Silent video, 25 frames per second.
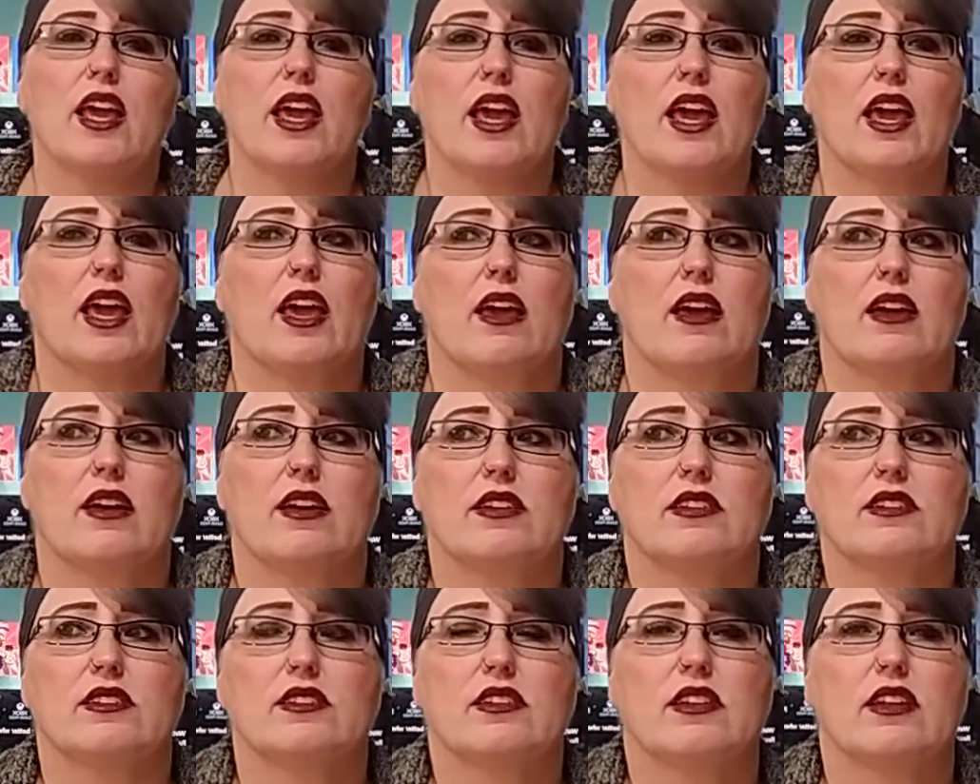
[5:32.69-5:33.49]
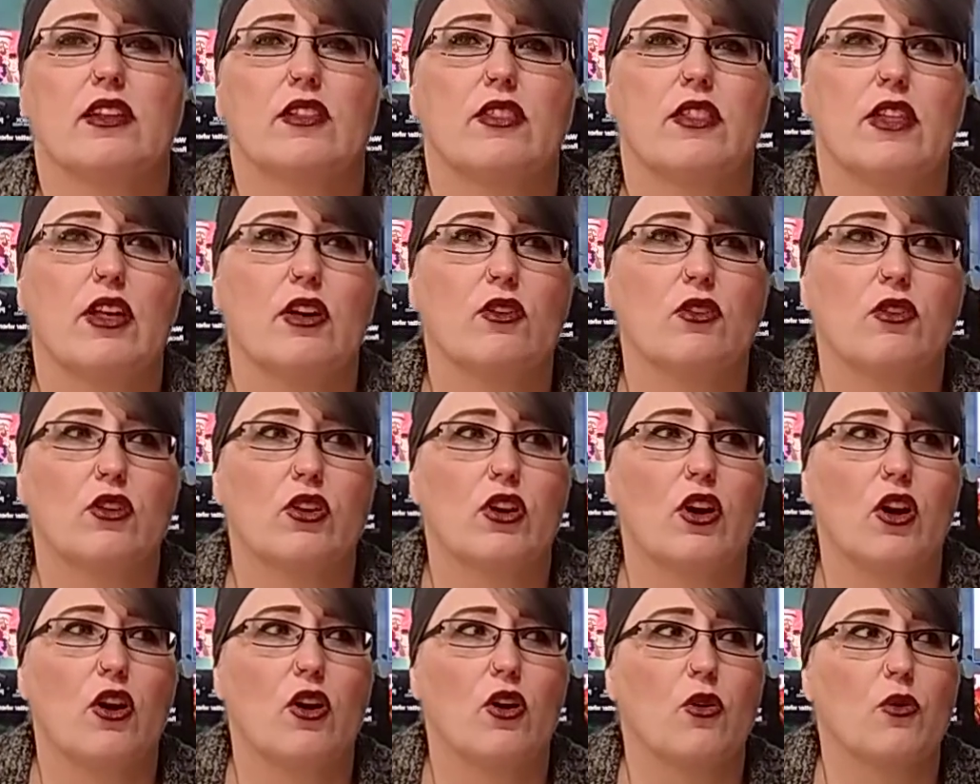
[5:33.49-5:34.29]
and they'll
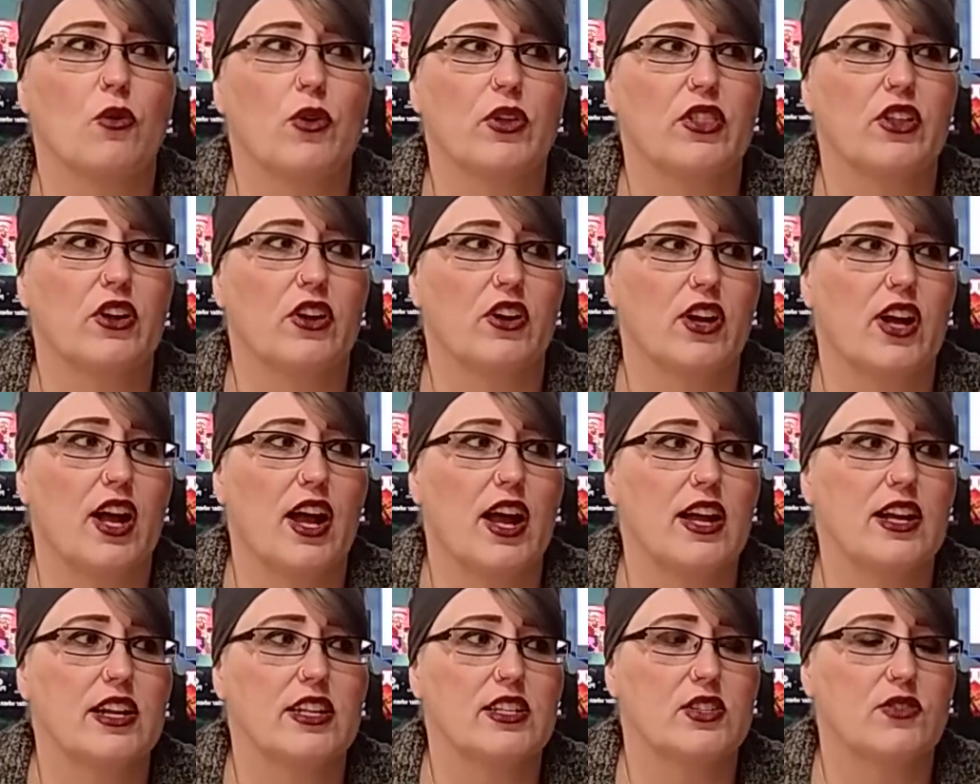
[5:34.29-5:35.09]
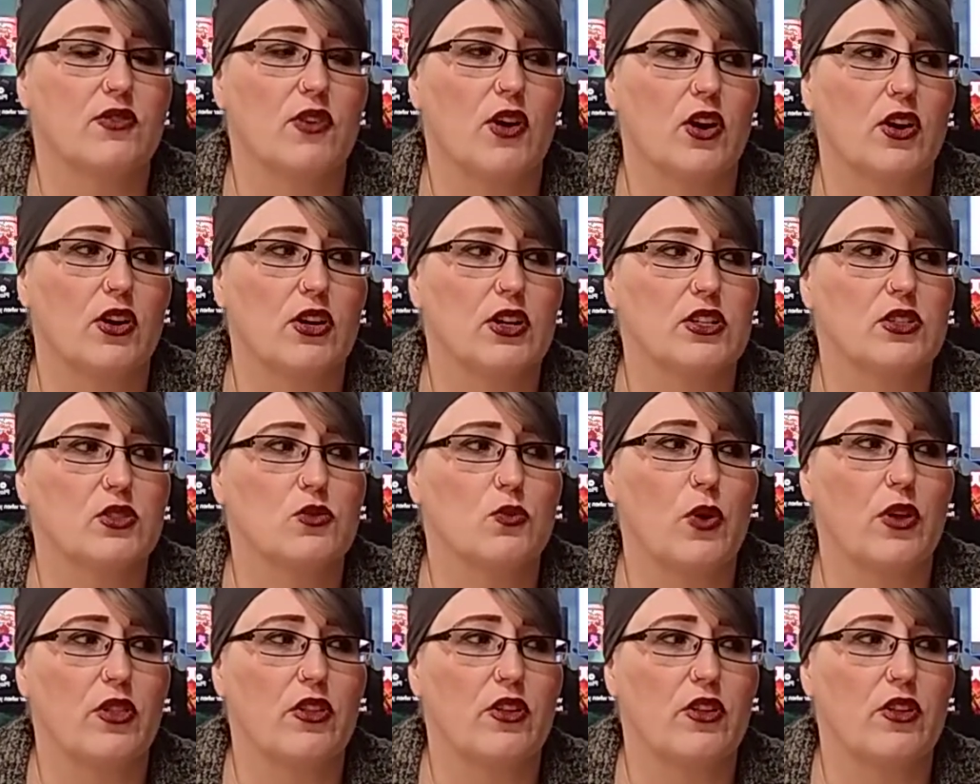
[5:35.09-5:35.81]
go with their gut as far as